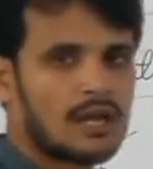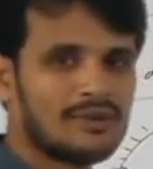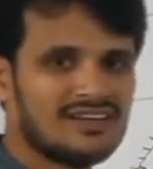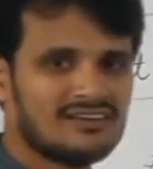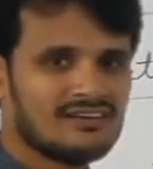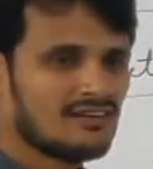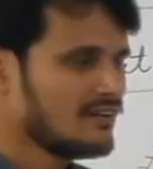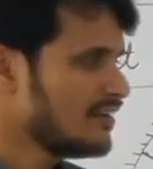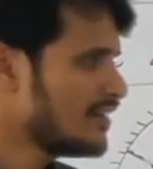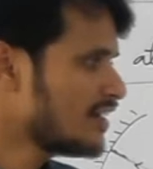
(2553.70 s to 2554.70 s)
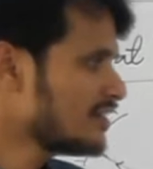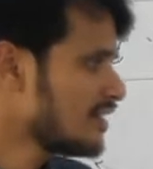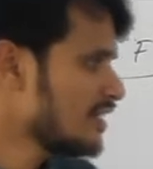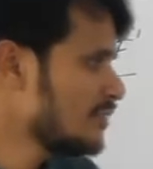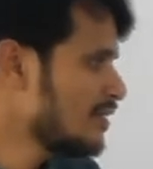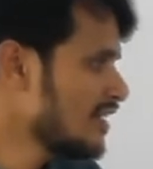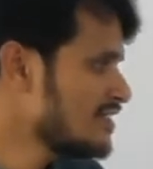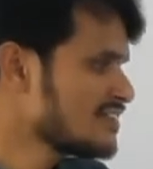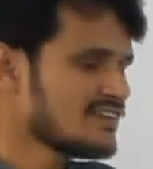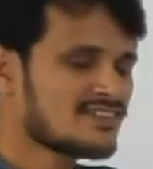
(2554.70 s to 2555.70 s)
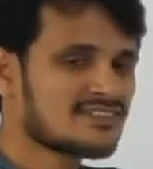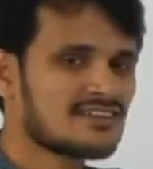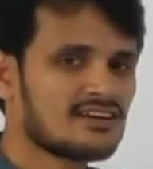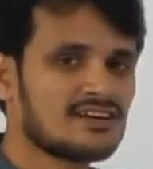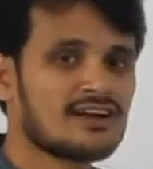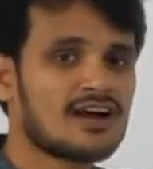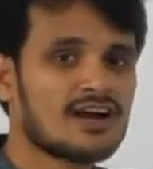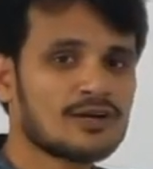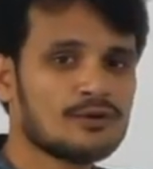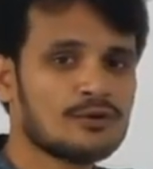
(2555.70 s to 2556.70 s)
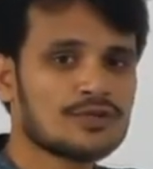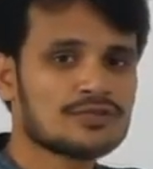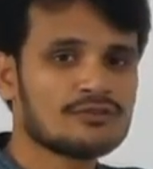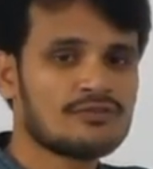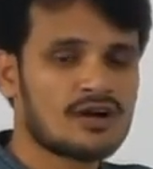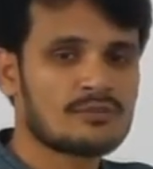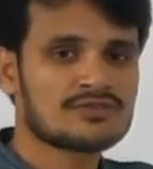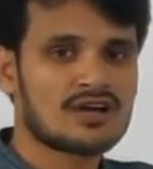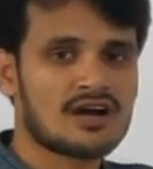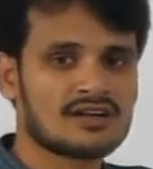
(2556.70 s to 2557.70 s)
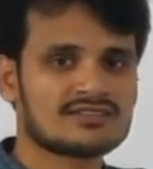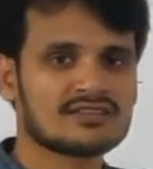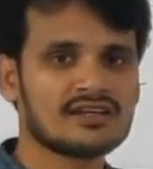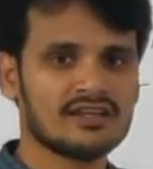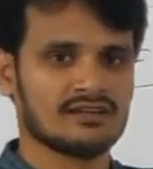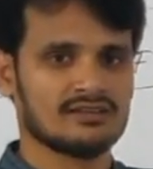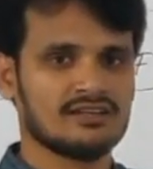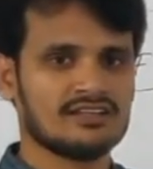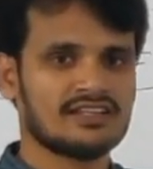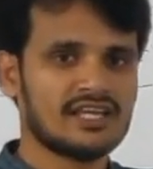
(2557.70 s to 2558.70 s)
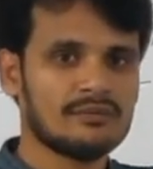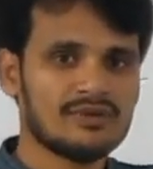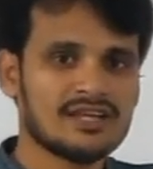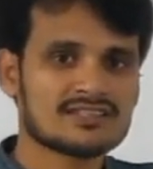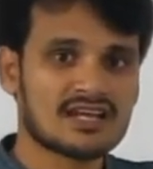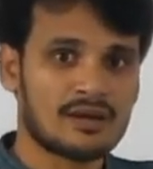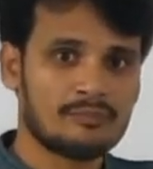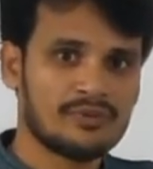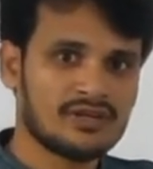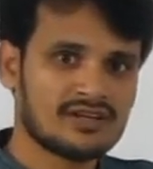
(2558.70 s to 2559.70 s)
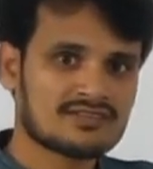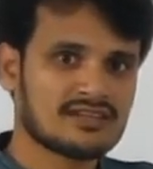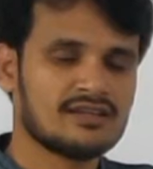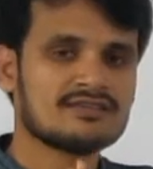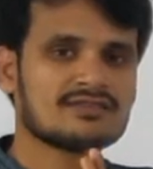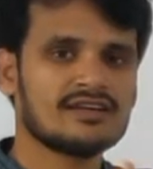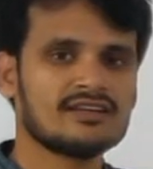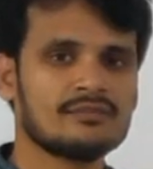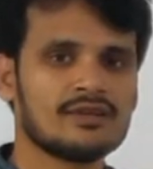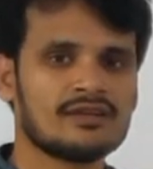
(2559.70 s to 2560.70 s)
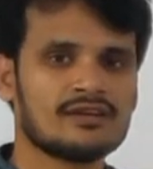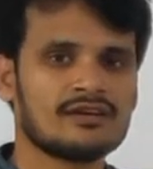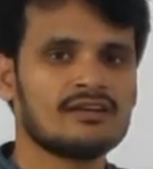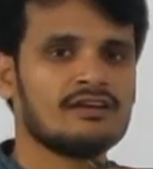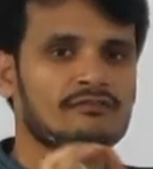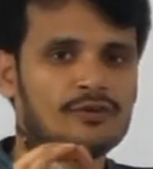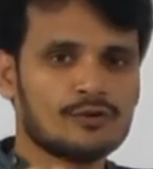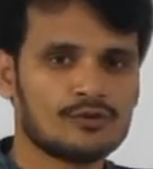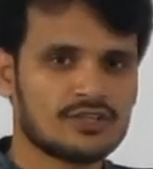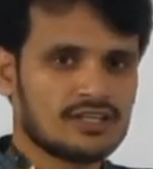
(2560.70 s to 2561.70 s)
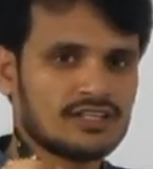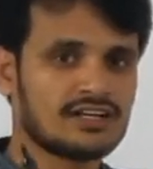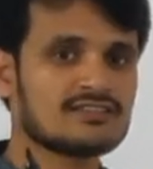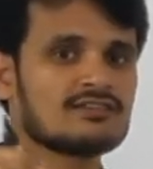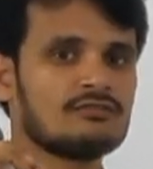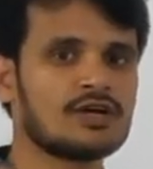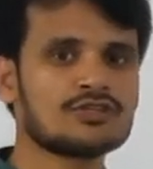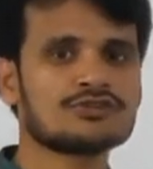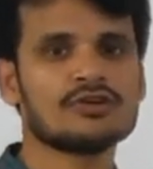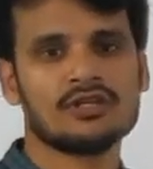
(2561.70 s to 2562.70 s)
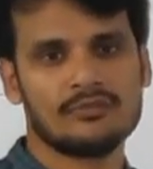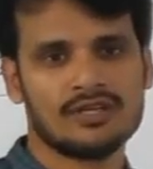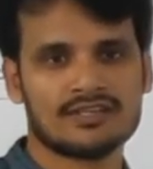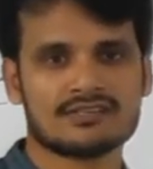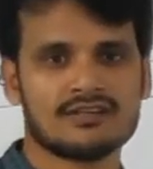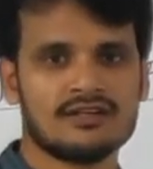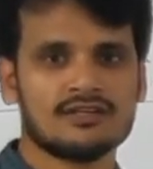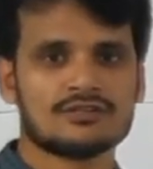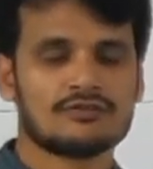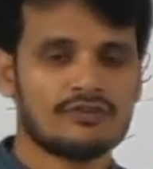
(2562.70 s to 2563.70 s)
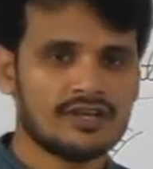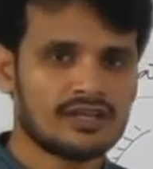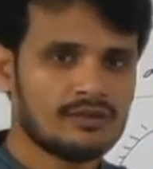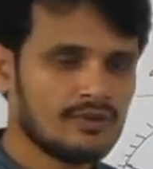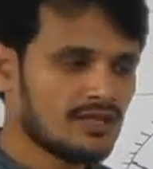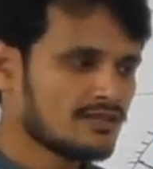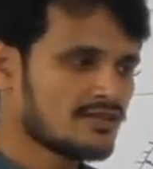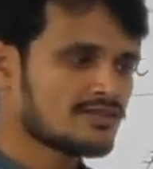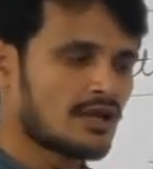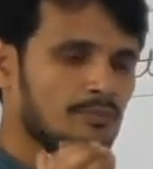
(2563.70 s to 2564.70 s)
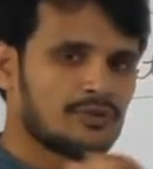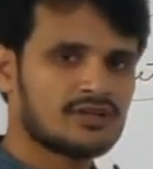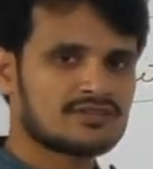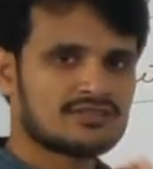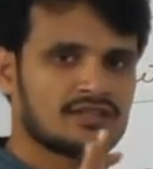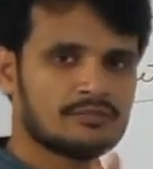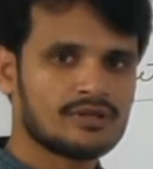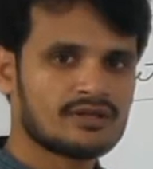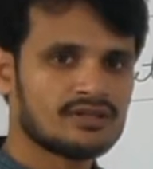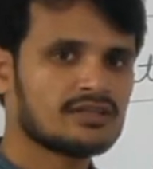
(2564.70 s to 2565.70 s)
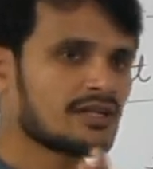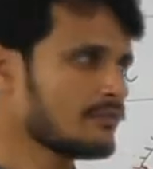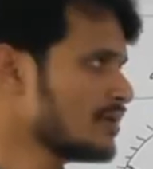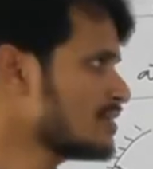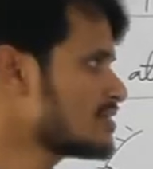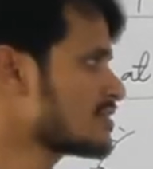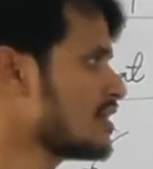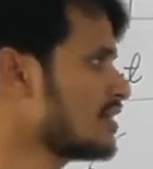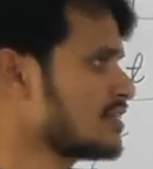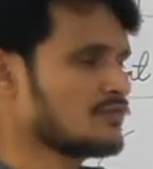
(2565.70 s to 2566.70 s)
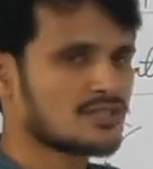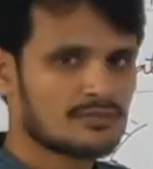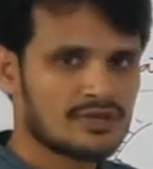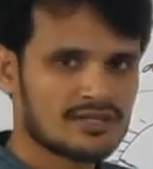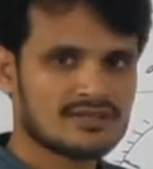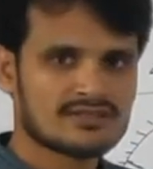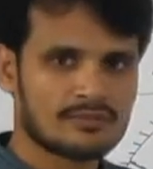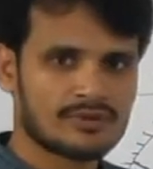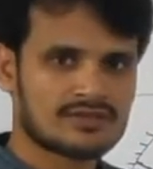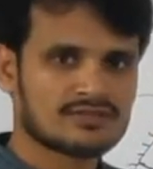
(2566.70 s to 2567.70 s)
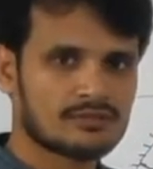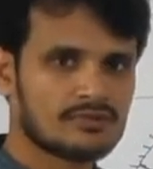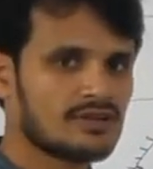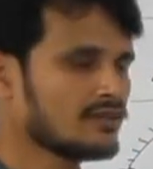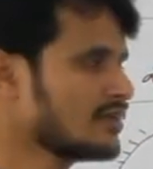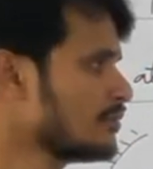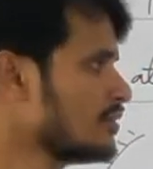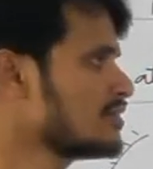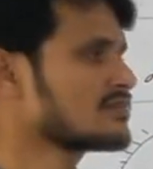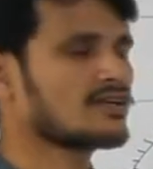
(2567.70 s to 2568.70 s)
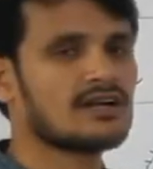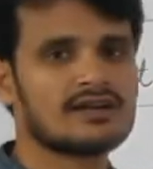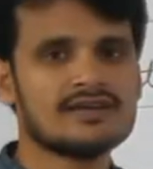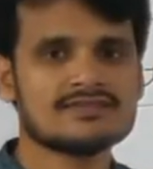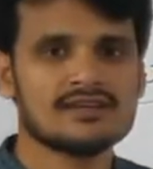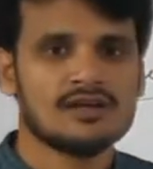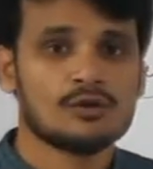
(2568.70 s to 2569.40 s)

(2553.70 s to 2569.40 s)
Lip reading: I mean here the image is not going to form on screen. The image appears inside the mirror. We know that that is a virtual image. So where images appears in the mirror, that image is called as, which images appears in the mirror, that image is called as